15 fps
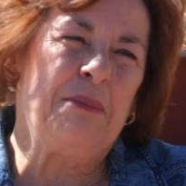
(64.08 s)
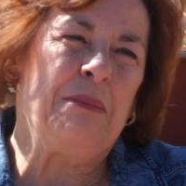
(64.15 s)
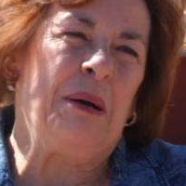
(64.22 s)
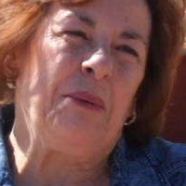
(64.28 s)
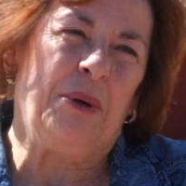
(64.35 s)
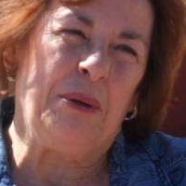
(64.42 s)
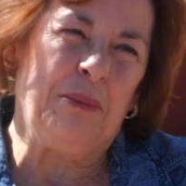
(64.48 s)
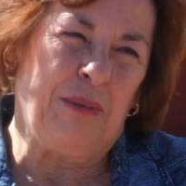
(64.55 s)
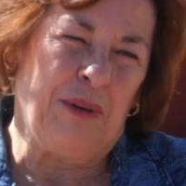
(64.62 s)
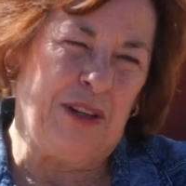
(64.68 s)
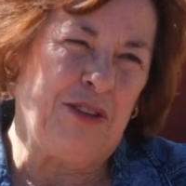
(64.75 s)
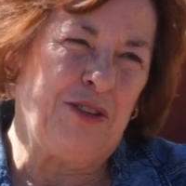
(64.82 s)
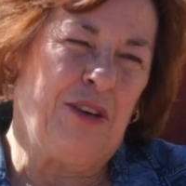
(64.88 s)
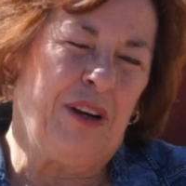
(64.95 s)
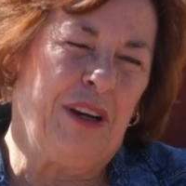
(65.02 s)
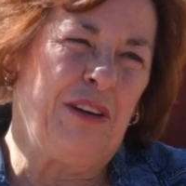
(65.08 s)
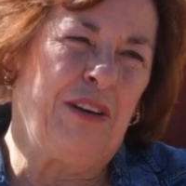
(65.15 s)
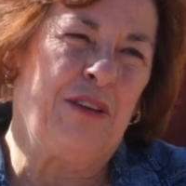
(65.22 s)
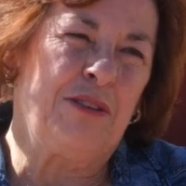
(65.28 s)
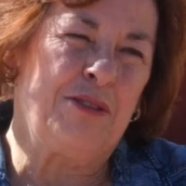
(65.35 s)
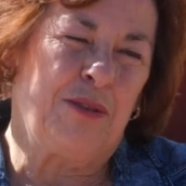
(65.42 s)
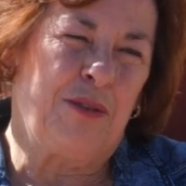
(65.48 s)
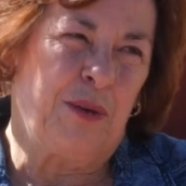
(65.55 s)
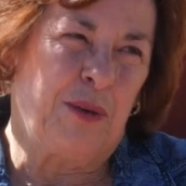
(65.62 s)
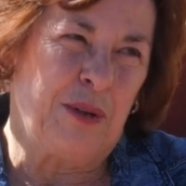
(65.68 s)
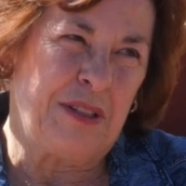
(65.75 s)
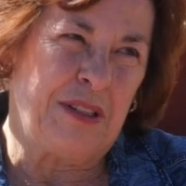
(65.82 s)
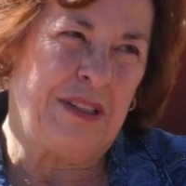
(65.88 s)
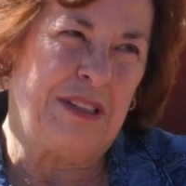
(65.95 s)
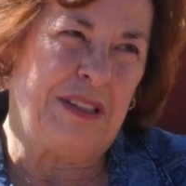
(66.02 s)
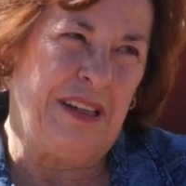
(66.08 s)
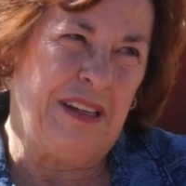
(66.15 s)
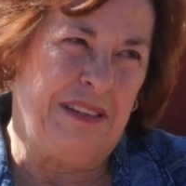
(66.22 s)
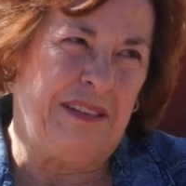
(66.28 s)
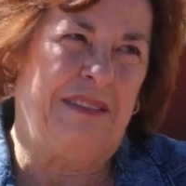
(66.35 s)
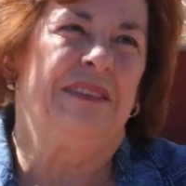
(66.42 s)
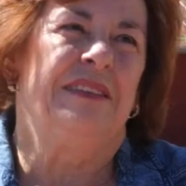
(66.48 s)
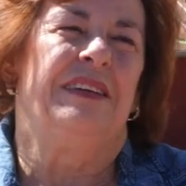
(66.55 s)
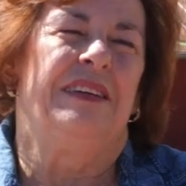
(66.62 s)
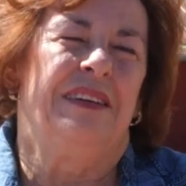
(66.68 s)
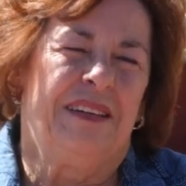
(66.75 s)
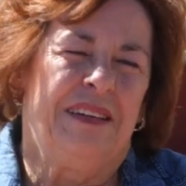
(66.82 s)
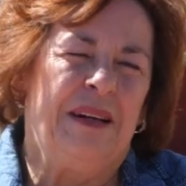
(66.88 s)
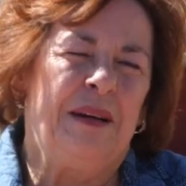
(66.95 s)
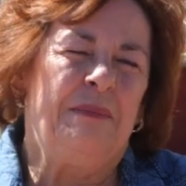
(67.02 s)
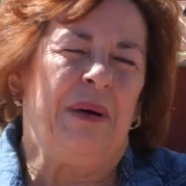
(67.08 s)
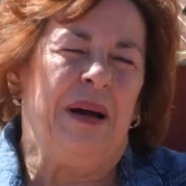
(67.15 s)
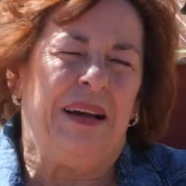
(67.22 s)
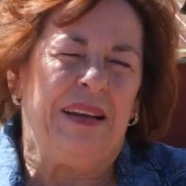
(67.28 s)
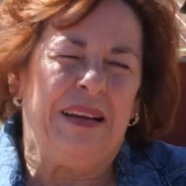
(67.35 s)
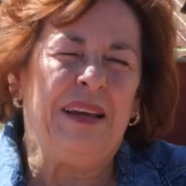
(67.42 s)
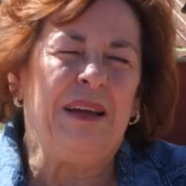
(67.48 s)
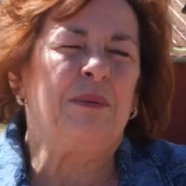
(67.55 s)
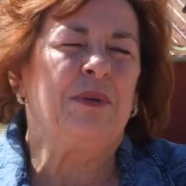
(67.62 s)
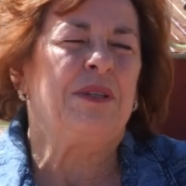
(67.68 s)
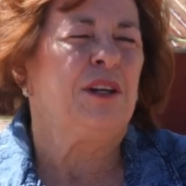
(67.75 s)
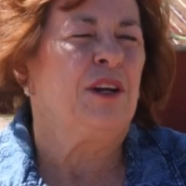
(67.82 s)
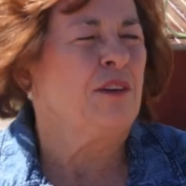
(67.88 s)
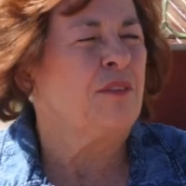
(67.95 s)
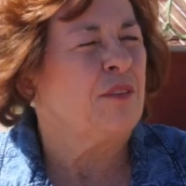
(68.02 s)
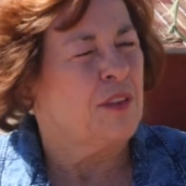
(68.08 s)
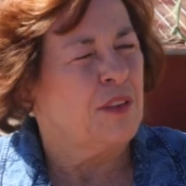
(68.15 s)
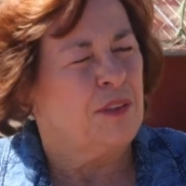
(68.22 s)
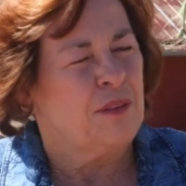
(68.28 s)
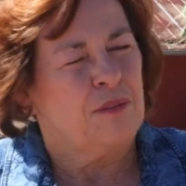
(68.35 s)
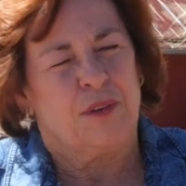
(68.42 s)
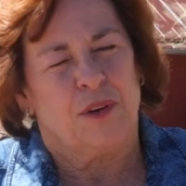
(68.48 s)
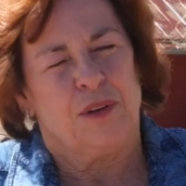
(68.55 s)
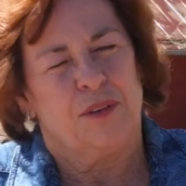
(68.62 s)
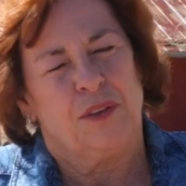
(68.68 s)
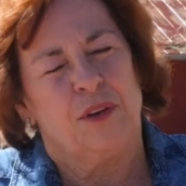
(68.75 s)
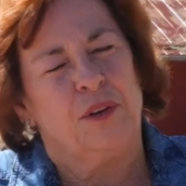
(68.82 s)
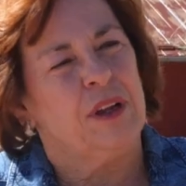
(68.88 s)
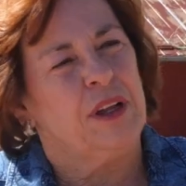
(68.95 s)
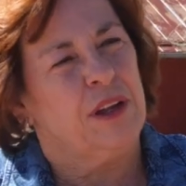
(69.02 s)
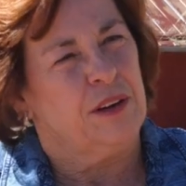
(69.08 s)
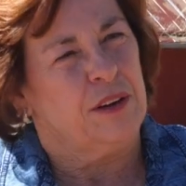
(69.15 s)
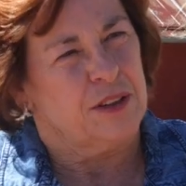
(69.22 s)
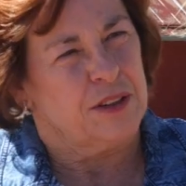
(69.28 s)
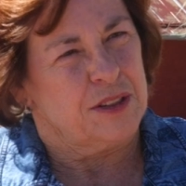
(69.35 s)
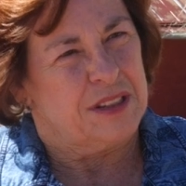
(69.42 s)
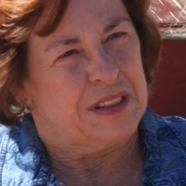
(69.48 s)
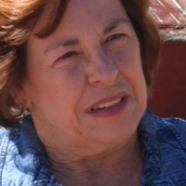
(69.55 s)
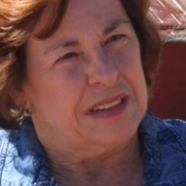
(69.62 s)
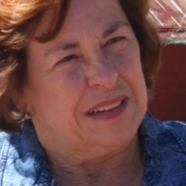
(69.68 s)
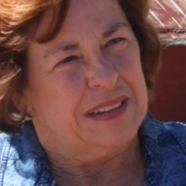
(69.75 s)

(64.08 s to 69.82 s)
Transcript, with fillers: him I wouldn't bring trailer loads of horses in but he was here for for 30 years.